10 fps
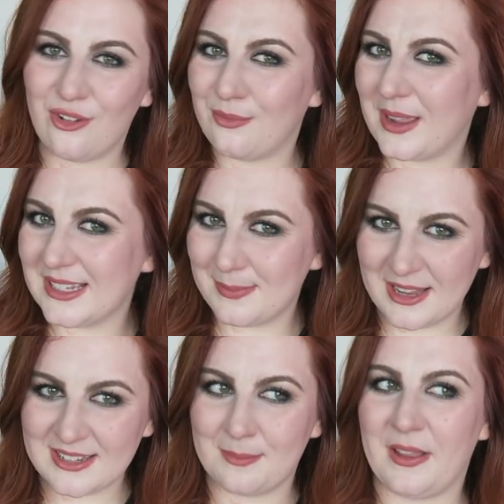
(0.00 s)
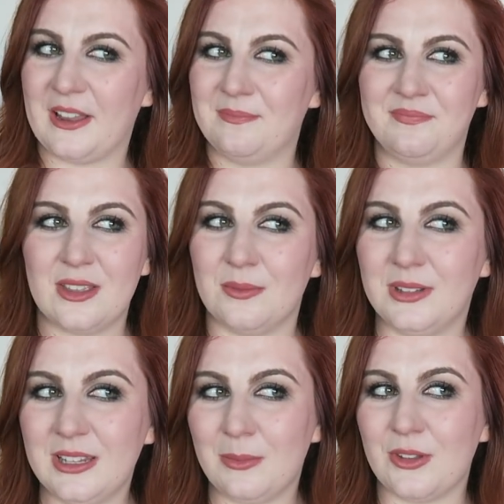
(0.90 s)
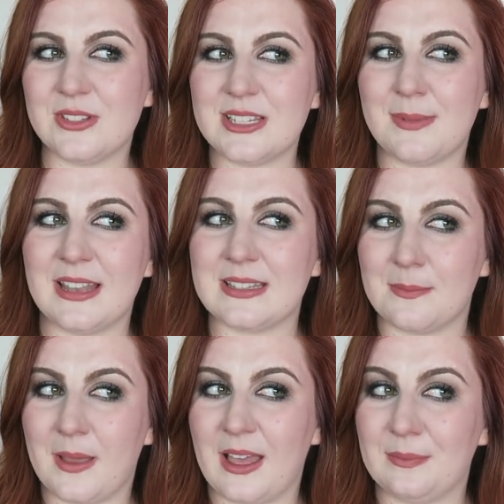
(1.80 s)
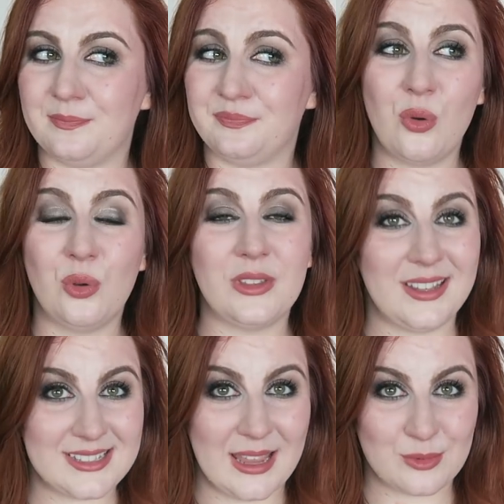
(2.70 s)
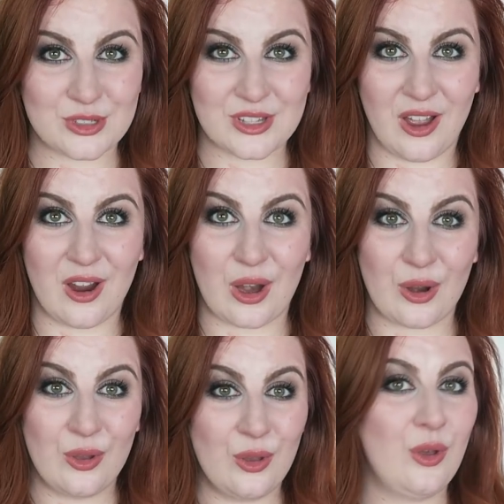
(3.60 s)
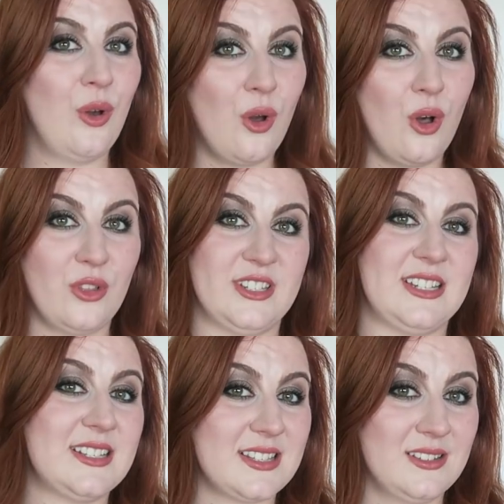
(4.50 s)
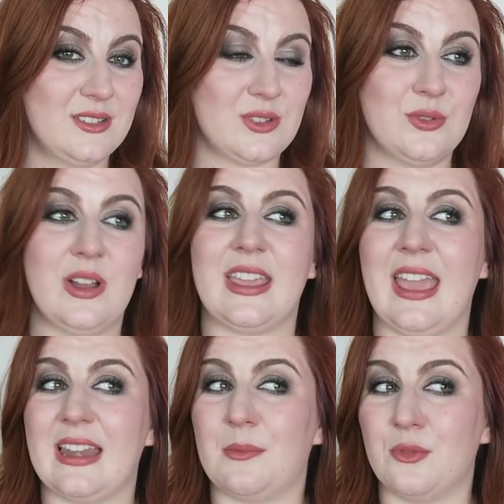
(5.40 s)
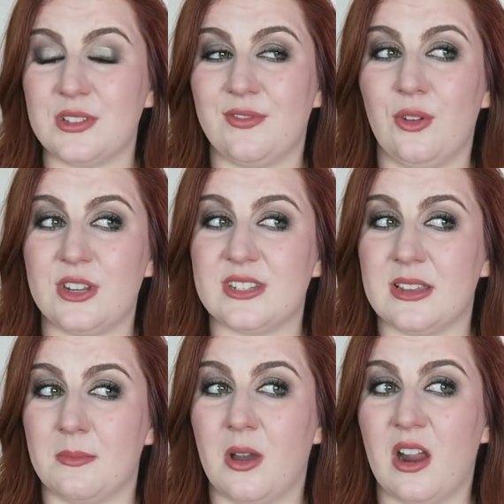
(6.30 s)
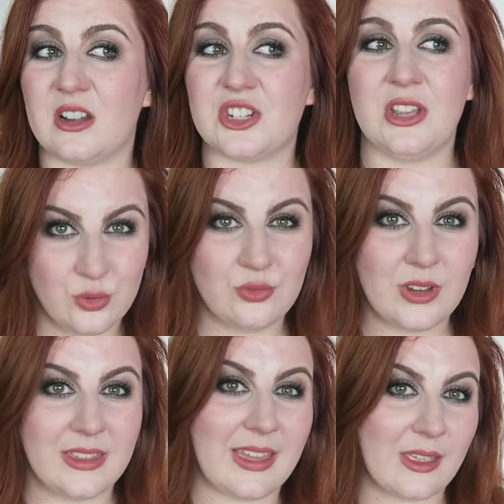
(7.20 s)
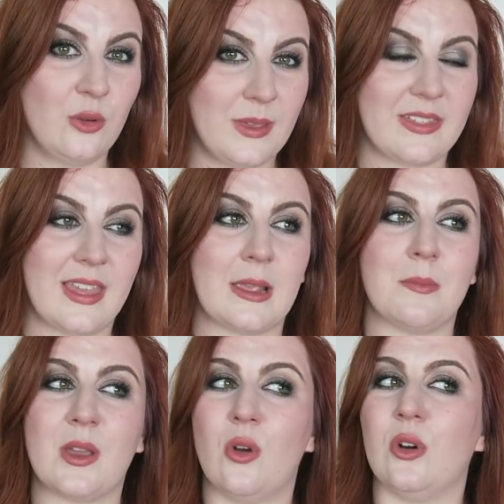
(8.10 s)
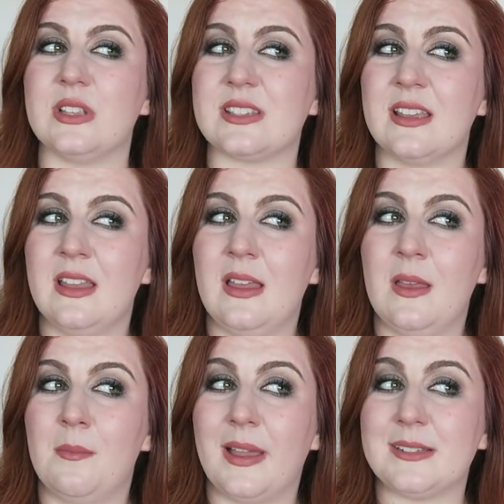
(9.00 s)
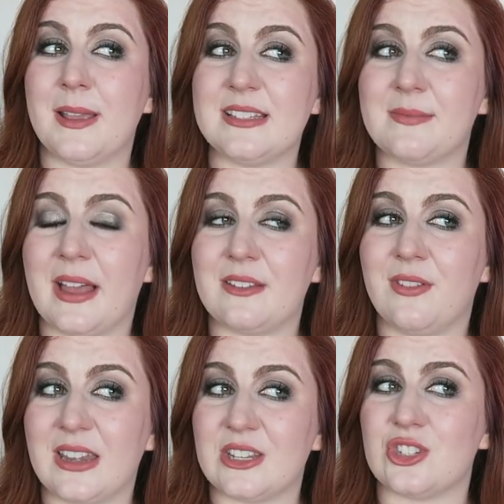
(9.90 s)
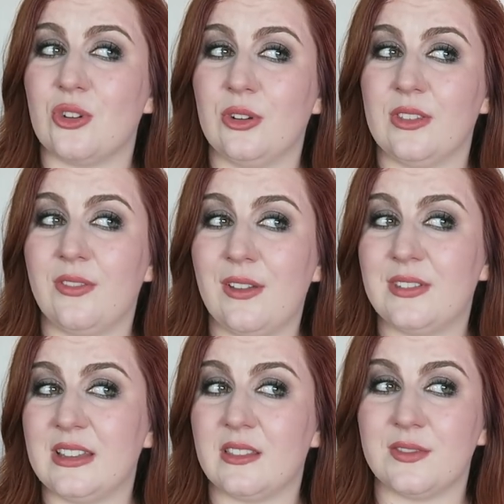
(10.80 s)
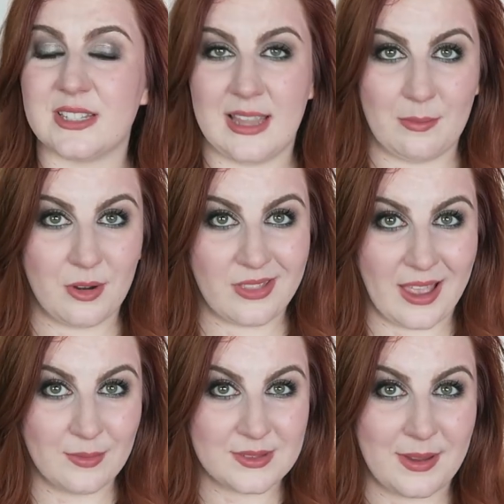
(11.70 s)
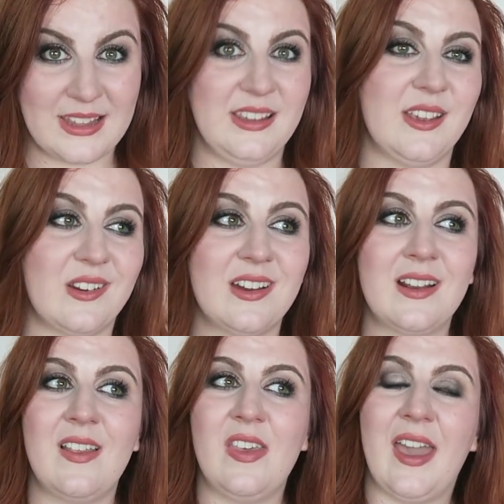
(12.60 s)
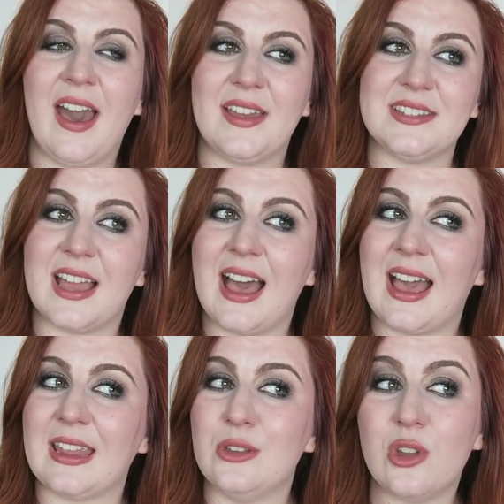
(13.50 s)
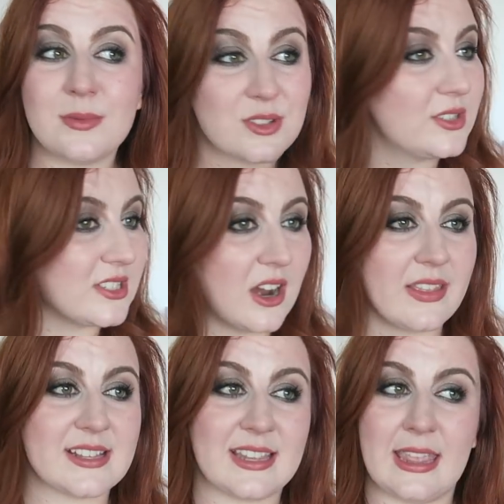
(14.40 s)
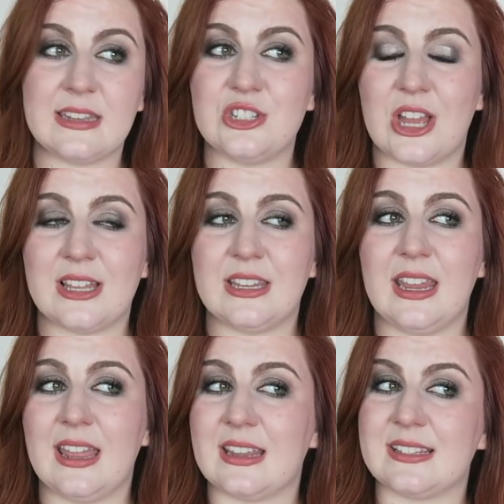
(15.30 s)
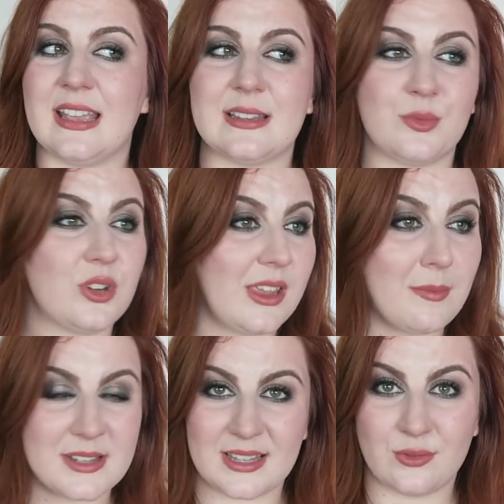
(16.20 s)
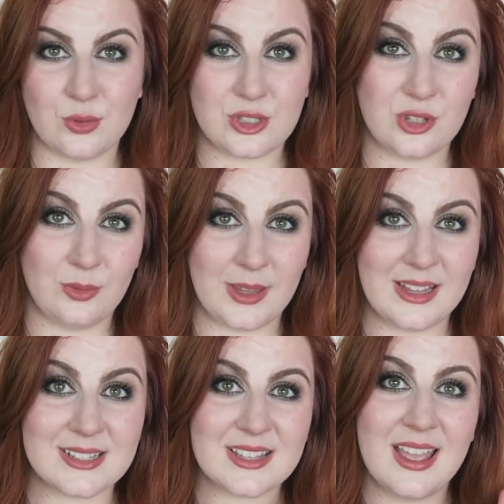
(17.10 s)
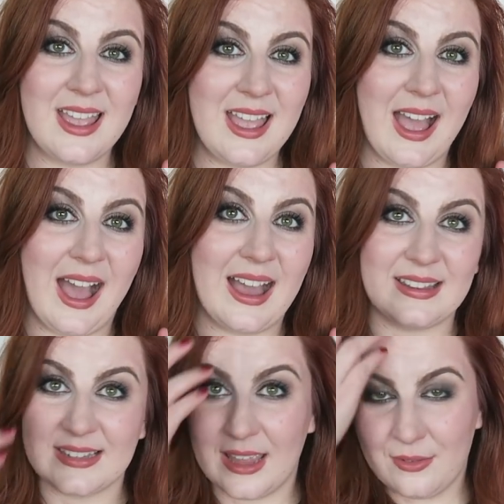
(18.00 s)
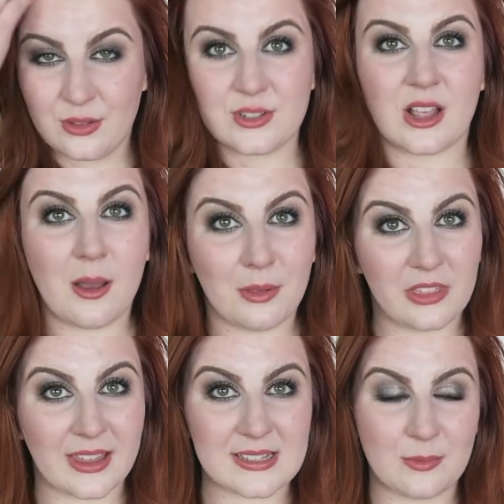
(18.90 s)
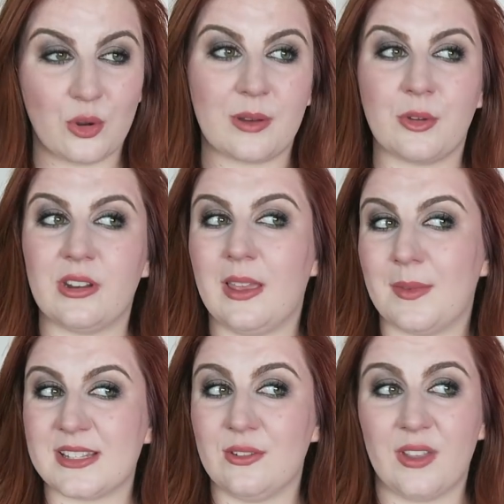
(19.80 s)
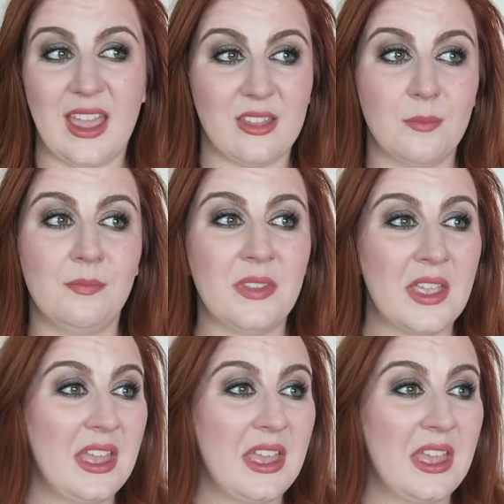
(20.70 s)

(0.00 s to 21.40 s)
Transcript: of my spending ban. Complete beauty spending ban. Only exceptions are holidays. So again, I'm going to Florida in March. Don't really think it'll be a thing because my spending ban finished on the 15th of December. That was my year. And I knew I was going to start this again in January and I said I'm going to give myself those two weeks and if there's a couple of things I want I'm going to let myself get them